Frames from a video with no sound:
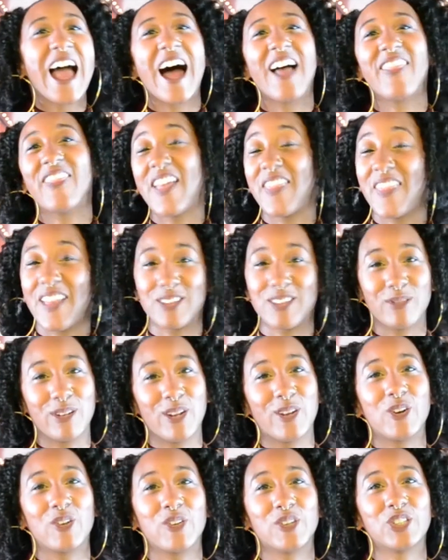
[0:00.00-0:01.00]
And then that's when
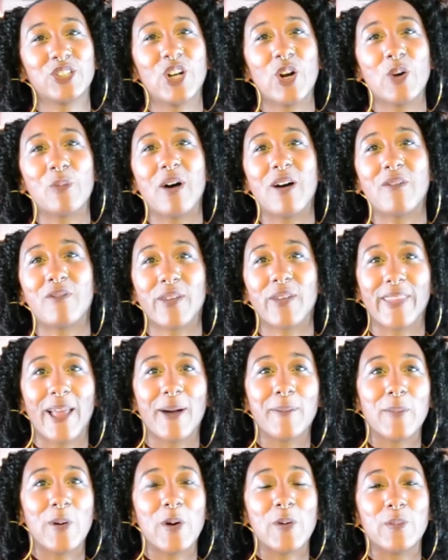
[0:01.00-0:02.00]
I got the show. But I think
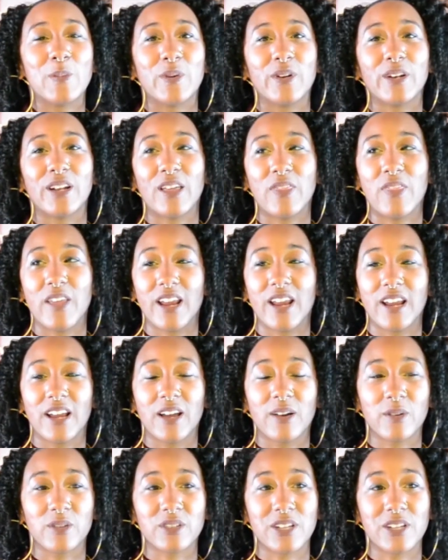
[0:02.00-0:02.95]
that moment, I think,